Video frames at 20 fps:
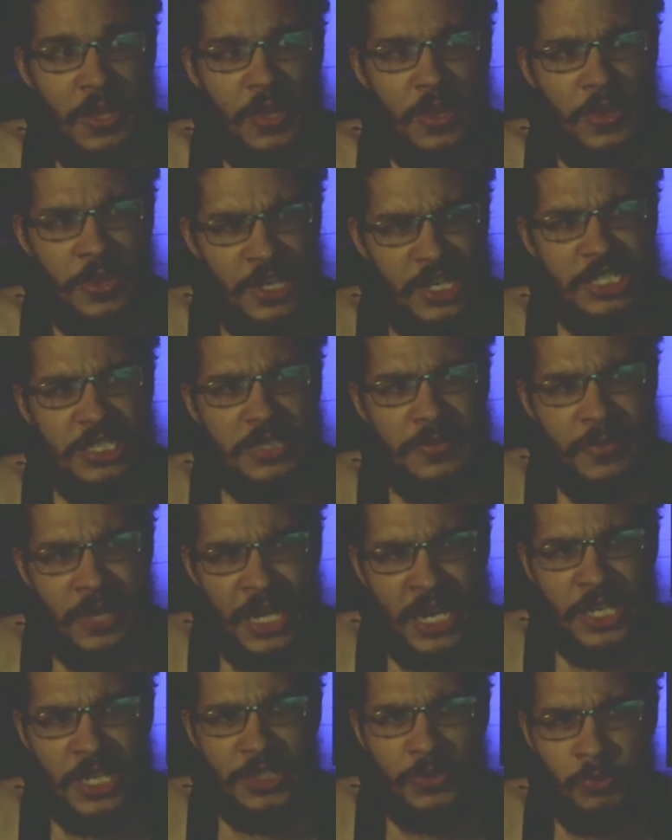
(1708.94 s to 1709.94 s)
This
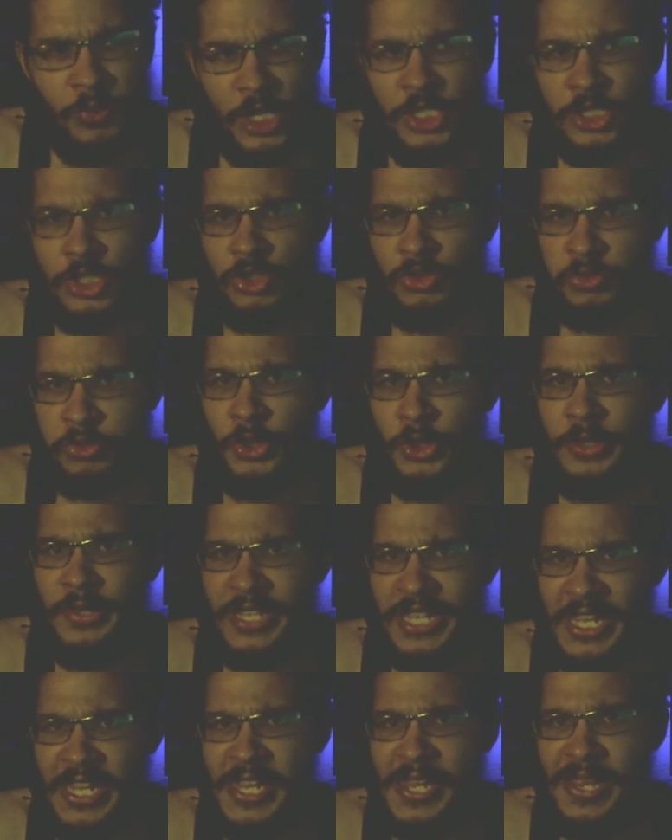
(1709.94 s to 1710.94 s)
match was
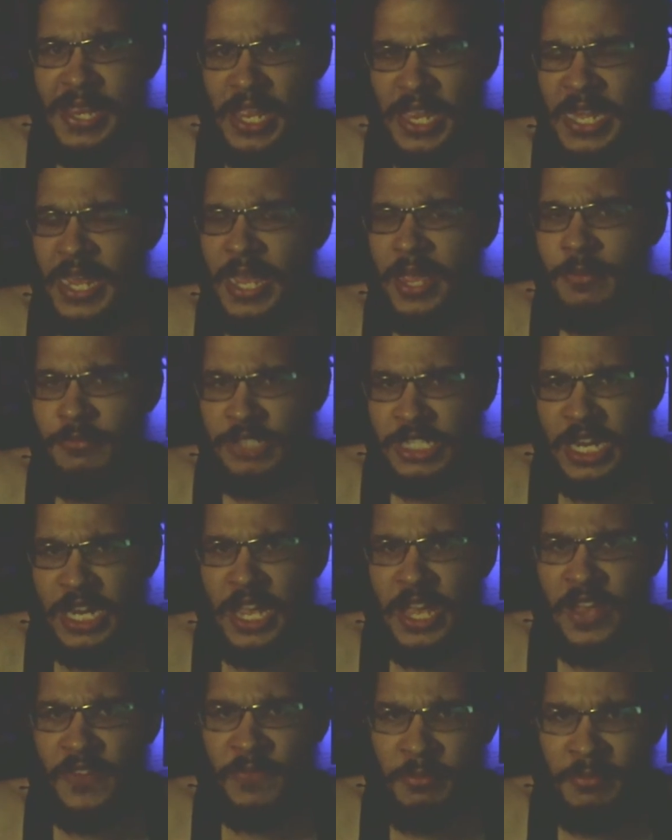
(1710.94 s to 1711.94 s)
truly an
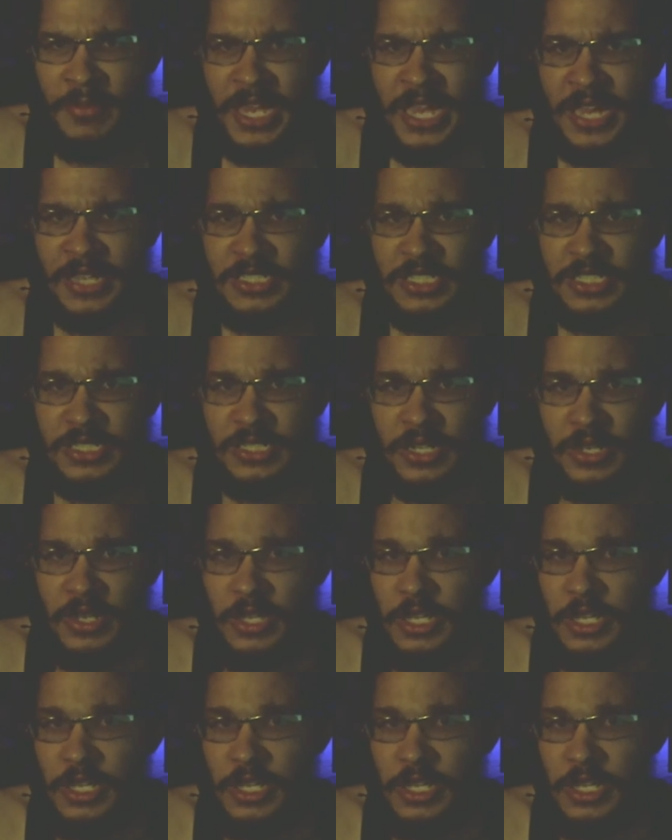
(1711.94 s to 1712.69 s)
MJF match.